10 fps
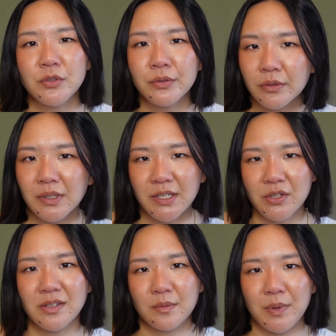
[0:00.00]
truly
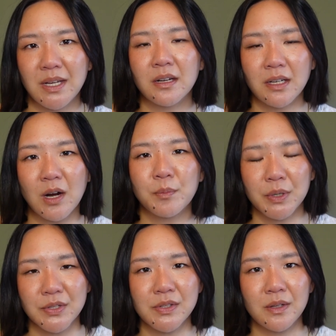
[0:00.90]
just being a young
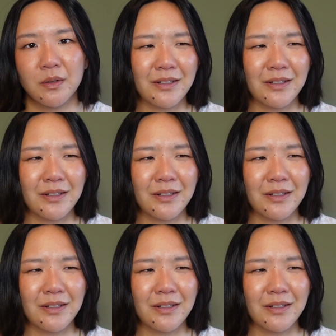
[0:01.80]
person.